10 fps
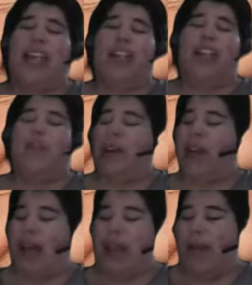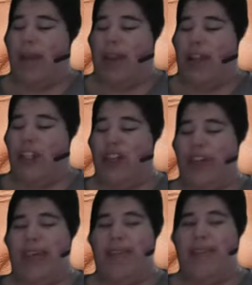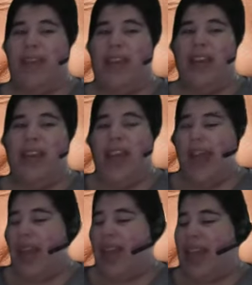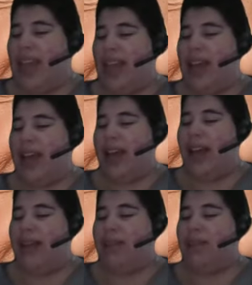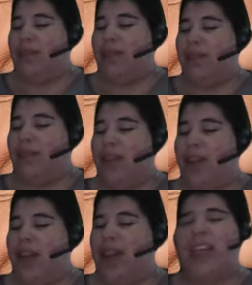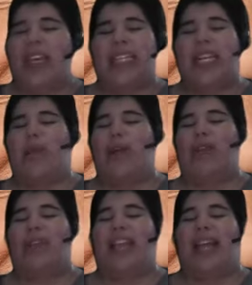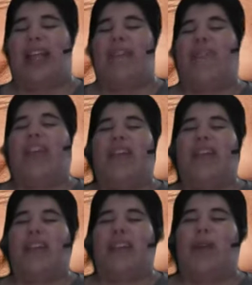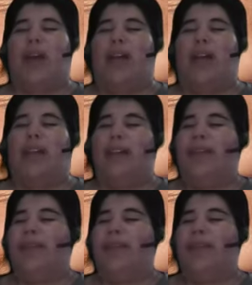I just put "Hello Meryl Streep," and then um, I think he said he worked with Sally Field as well.